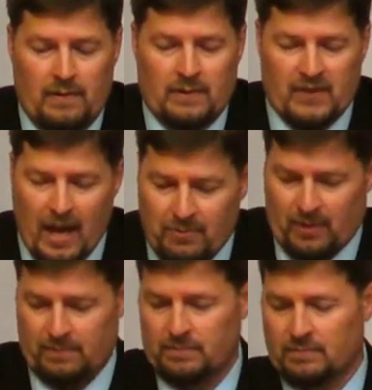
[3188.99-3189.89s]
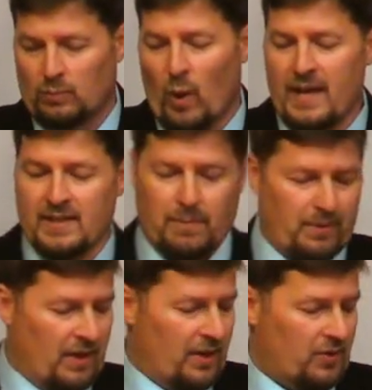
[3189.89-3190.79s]
Samson, wasted
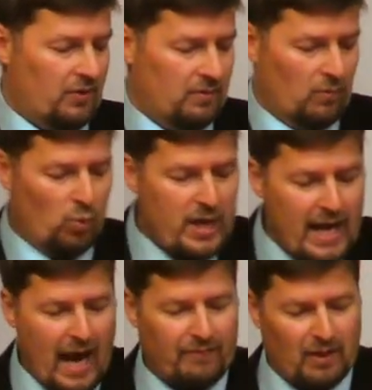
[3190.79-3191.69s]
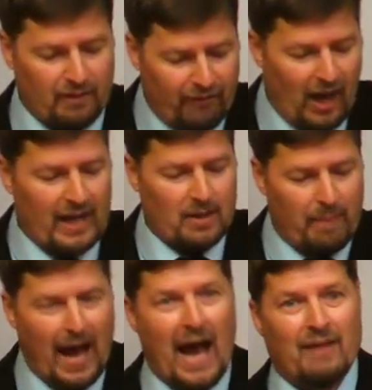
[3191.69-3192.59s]
potential. We have to define the
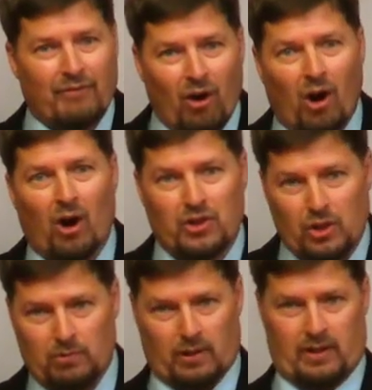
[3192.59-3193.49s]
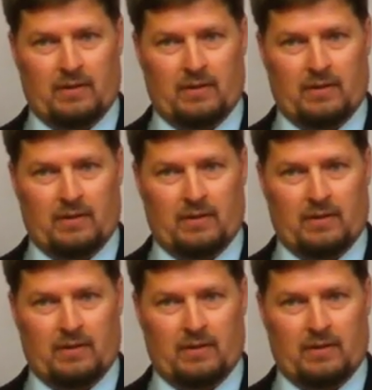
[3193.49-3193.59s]
path for our children.